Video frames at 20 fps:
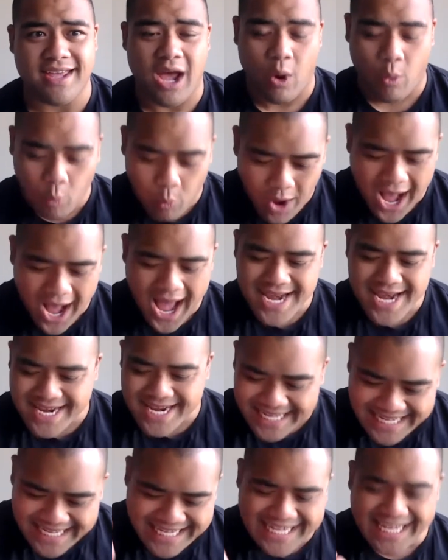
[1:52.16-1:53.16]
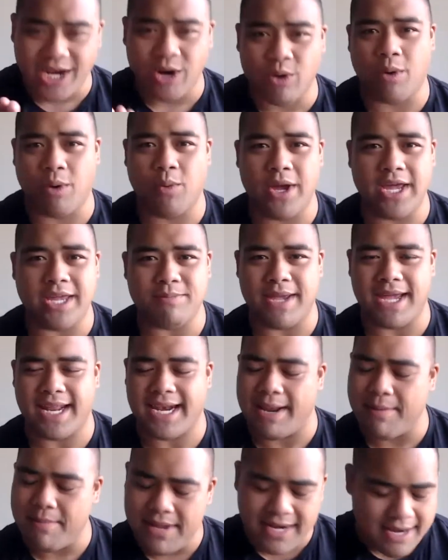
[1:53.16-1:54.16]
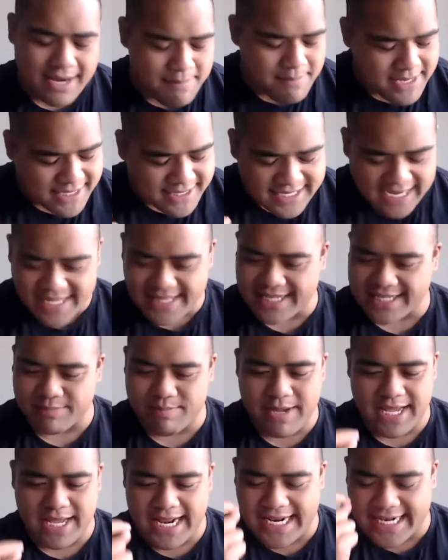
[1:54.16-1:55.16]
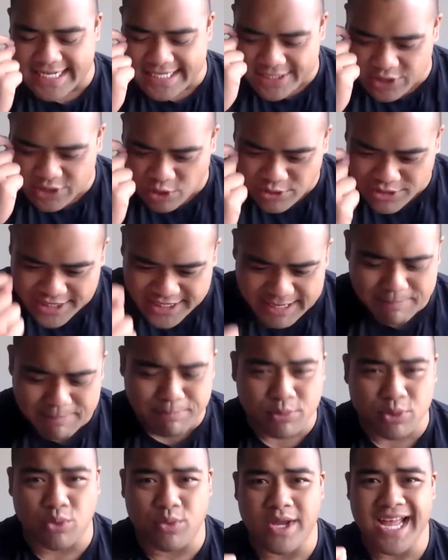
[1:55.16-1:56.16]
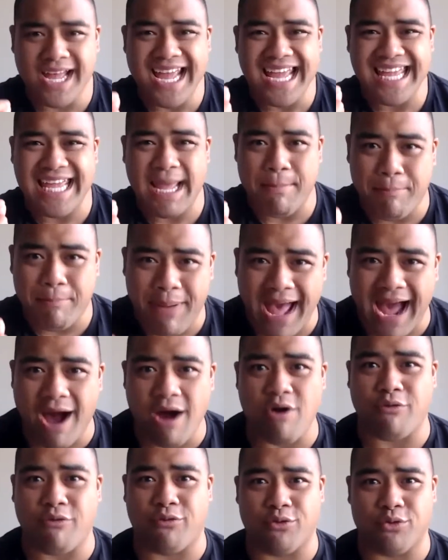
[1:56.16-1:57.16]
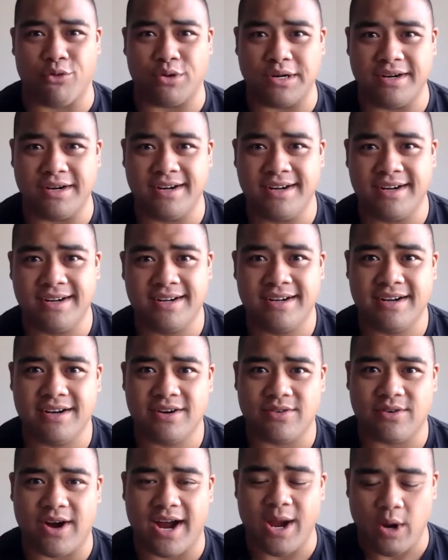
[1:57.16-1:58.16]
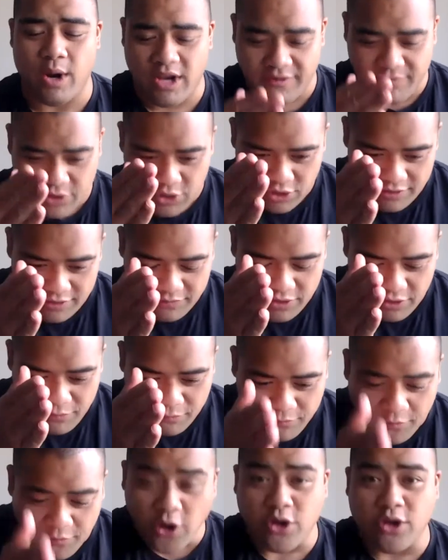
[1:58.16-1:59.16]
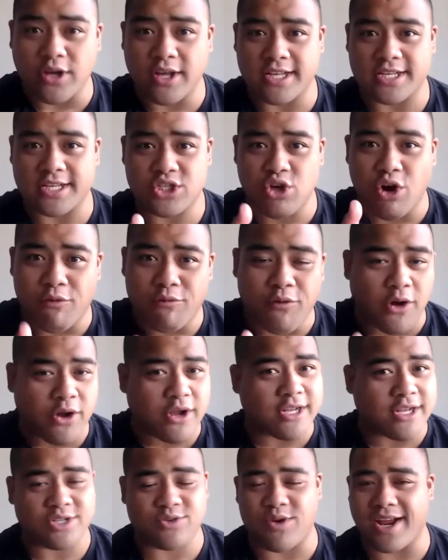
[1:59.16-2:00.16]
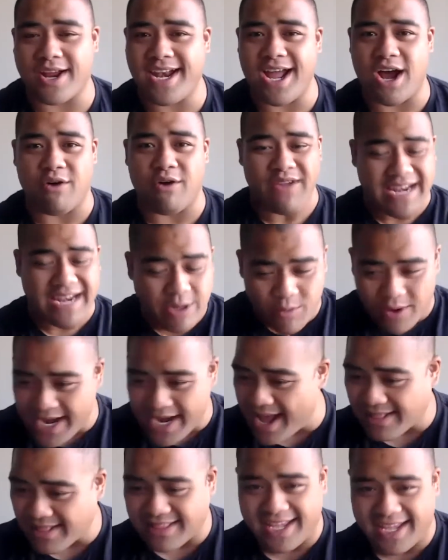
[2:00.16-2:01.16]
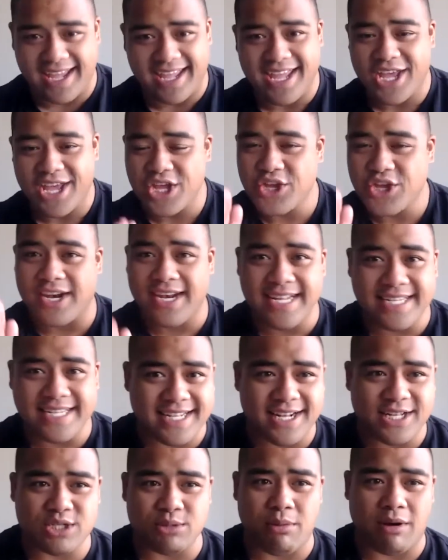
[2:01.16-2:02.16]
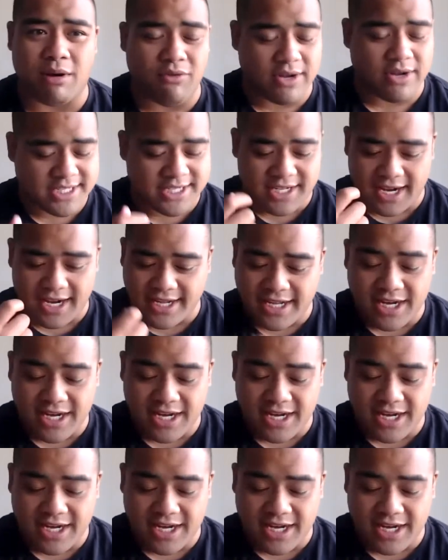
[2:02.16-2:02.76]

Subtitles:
1 kilo a week, man. Let me say this, man. It is so simple yet powerful, right? If you focus, your focus right now, if anyone out there, you're listening to my voice and you're like,